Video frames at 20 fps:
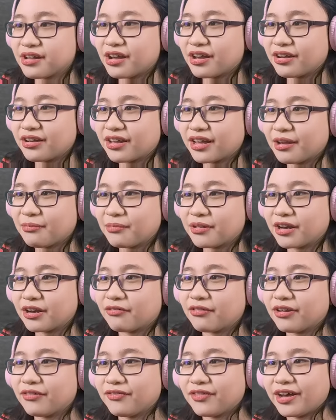Okay, I'm gonna
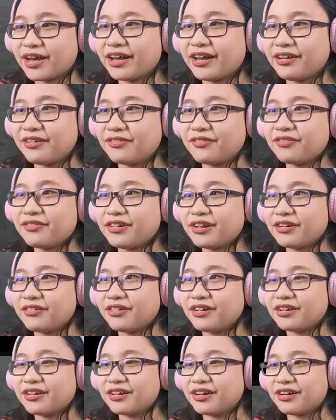revive. There
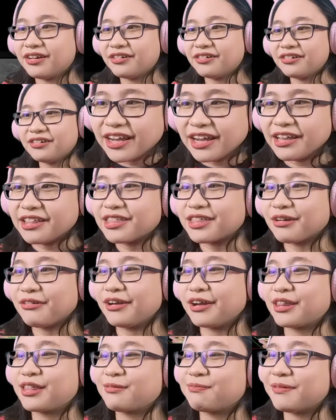we go. It's so
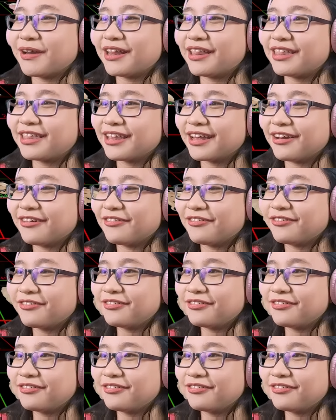expensive.